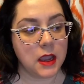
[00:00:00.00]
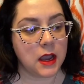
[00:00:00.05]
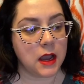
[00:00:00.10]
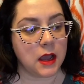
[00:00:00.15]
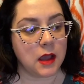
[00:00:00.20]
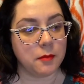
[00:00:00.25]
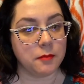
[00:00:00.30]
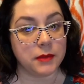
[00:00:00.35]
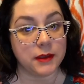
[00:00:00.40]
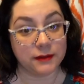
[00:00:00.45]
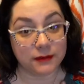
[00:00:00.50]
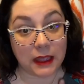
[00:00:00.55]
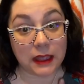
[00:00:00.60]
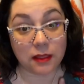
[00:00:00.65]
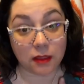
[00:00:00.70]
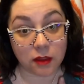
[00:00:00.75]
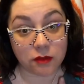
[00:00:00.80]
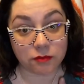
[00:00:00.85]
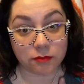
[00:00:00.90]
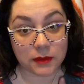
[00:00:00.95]
because I
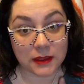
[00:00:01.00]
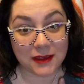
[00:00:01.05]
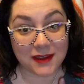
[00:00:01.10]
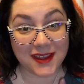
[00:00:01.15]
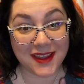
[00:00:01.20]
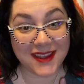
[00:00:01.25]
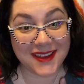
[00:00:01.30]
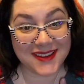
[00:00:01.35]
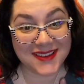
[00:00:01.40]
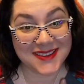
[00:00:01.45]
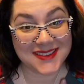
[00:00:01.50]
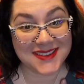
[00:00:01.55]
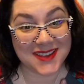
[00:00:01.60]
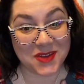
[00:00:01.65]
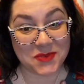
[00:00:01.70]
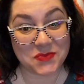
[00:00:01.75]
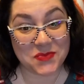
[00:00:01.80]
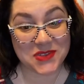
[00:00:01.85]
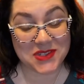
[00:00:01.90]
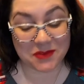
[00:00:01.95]
love me
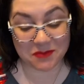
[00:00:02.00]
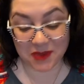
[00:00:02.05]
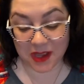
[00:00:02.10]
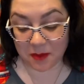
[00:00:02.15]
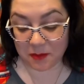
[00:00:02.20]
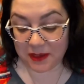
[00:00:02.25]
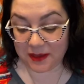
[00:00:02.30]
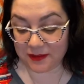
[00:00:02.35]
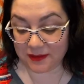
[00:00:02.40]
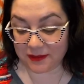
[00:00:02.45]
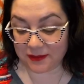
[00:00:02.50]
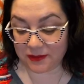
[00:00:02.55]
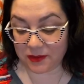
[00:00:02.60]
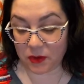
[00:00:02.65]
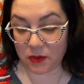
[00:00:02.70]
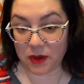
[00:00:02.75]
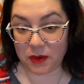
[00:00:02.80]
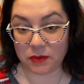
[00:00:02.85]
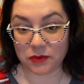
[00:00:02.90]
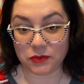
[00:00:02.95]
some gummies. So
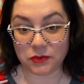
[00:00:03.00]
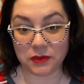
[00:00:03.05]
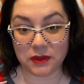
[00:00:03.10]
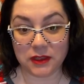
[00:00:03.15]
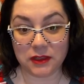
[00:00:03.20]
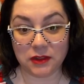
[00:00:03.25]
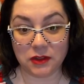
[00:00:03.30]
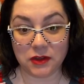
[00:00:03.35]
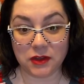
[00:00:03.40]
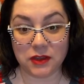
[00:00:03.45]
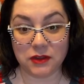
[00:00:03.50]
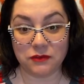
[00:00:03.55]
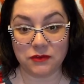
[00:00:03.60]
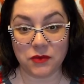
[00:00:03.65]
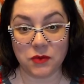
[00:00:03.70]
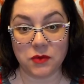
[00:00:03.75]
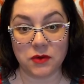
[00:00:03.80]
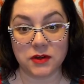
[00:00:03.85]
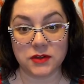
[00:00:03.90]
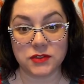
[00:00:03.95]
I was really looking
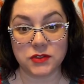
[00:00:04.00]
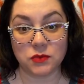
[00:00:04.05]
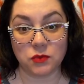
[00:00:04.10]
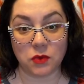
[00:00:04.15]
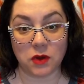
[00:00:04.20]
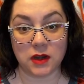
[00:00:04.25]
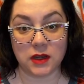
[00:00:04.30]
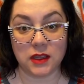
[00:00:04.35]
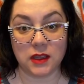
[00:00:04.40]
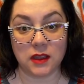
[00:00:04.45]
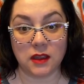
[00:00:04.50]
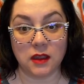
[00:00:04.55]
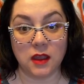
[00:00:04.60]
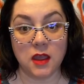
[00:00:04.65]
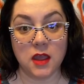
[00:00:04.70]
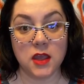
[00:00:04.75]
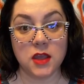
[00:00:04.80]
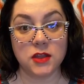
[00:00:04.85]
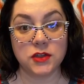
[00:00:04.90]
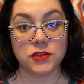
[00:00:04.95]
forward to wanting
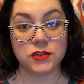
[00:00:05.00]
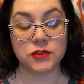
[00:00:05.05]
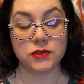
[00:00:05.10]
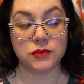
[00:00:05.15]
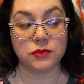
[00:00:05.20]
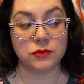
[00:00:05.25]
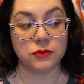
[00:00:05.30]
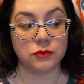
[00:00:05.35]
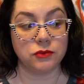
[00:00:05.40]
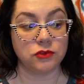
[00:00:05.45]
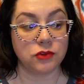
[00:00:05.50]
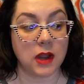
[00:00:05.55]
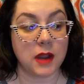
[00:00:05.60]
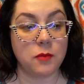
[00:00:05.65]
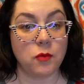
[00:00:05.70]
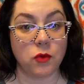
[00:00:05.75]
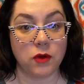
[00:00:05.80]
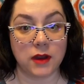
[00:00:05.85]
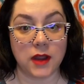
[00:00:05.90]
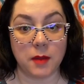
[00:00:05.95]
to try
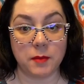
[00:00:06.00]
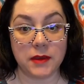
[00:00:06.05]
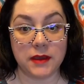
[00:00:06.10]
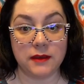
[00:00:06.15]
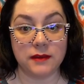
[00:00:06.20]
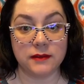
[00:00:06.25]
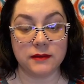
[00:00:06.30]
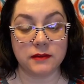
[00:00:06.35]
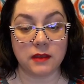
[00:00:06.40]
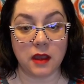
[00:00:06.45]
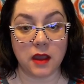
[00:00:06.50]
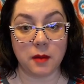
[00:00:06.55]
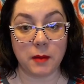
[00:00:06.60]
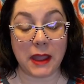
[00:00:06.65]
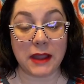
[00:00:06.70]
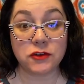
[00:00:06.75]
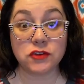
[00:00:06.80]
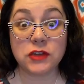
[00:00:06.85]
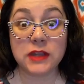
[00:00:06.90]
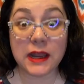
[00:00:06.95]
more gummies.
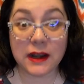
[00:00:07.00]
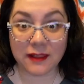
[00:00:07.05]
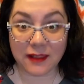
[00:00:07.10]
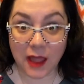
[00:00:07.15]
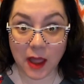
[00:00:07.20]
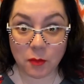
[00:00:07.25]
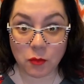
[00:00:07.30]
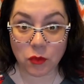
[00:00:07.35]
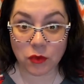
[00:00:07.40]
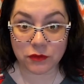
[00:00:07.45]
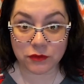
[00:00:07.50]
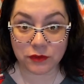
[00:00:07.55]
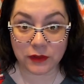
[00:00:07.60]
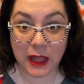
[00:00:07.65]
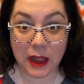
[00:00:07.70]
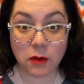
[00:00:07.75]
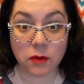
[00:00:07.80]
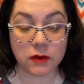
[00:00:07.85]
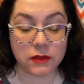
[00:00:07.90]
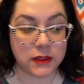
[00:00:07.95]
Actually got a lot more
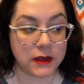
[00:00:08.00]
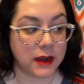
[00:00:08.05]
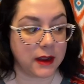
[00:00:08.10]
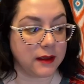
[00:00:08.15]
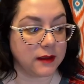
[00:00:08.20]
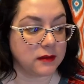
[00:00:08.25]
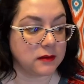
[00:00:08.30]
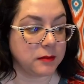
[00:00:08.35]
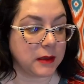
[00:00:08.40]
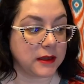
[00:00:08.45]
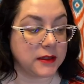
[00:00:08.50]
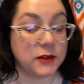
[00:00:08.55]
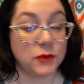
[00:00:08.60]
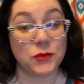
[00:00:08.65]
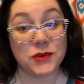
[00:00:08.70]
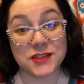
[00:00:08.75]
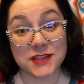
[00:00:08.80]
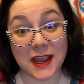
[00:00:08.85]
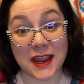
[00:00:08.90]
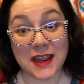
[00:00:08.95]
flour than I expected,
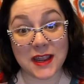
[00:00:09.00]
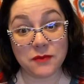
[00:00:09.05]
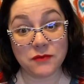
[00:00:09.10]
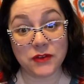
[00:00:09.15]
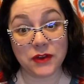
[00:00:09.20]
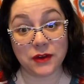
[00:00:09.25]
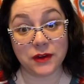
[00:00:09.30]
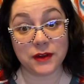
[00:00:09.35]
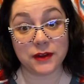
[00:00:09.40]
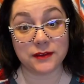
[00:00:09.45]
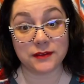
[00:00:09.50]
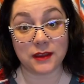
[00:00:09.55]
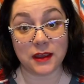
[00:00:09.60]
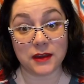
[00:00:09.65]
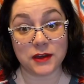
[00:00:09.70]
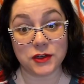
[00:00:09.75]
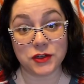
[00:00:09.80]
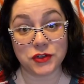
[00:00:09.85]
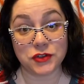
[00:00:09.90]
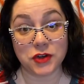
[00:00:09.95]
which I am very
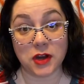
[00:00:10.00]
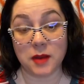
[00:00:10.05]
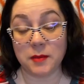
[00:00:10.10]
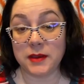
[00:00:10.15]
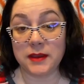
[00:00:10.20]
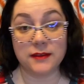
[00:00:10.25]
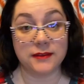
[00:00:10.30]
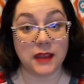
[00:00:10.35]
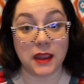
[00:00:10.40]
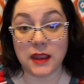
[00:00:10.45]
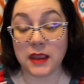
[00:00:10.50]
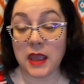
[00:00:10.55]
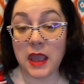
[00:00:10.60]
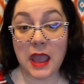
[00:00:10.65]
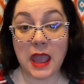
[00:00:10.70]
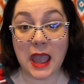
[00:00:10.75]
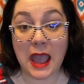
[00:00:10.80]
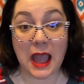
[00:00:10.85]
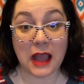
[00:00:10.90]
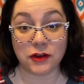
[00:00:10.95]
excited to try, because I
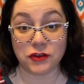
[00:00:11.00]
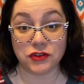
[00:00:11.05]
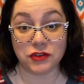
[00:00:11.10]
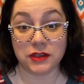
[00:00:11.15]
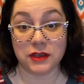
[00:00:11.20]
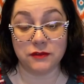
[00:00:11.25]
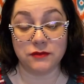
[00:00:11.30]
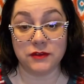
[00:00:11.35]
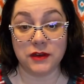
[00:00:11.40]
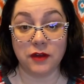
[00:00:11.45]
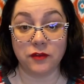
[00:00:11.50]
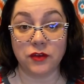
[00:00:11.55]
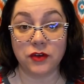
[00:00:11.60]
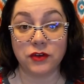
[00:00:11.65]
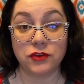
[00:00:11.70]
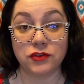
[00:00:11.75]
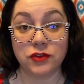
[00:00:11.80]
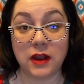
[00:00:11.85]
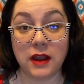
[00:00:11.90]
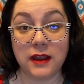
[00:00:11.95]
actually have never
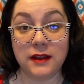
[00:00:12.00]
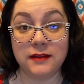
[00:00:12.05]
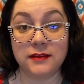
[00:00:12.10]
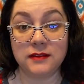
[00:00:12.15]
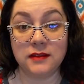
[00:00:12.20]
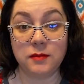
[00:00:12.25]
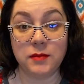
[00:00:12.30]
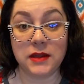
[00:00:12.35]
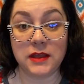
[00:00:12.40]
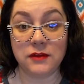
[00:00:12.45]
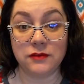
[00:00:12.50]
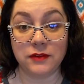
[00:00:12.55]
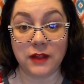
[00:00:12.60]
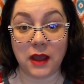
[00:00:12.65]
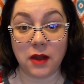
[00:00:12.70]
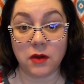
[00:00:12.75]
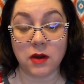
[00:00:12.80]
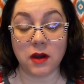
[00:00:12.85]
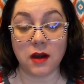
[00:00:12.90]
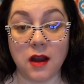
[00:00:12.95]
tried Cbd
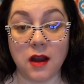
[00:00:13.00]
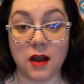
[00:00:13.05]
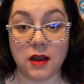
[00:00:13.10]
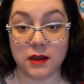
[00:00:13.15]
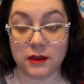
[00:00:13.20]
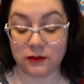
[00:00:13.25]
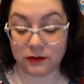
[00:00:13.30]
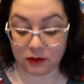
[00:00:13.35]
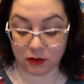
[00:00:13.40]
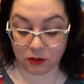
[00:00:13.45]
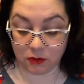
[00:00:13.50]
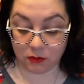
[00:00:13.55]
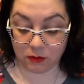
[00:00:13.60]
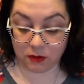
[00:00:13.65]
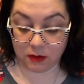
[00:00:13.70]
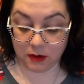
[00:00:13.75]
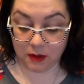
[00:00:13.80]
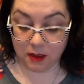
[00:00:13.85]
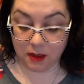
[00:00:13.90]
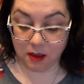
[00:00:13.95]
flour its own.
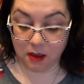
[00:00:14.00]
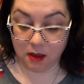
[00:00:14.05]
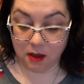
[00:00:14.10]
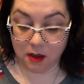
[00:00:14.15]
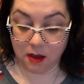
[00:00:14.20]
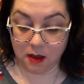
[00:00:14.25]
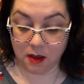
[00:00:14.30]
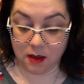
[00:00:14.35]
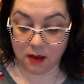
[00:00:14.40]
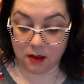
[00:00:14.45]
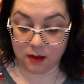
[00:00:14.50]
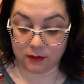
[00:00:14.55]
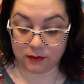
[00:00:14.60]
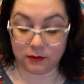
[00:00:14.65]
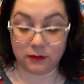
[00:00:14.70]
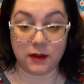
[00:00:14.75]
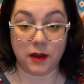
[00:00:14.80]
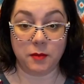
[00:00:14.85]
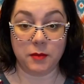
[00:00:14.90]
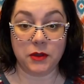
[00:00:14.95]
So
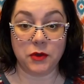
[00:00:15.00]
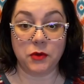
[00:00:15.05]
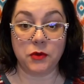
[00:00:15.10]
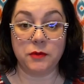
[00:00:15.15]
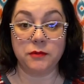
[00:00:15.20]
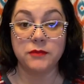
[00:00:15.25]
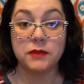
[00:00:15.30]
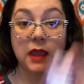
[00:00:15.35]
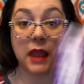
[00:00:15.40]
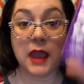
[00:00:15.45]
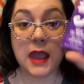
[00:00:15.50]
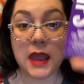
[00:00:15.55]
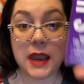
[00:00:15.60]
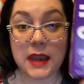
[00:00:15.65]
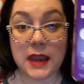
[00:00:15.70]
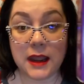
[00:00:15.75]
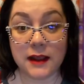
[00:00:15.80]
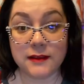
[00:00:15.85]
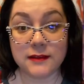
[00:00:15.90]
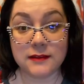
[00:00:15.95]
that'll be cool.
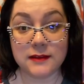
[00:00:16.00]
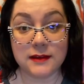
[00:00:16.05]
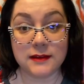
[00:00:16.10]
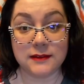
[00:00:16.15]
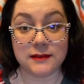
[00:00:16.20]
Next is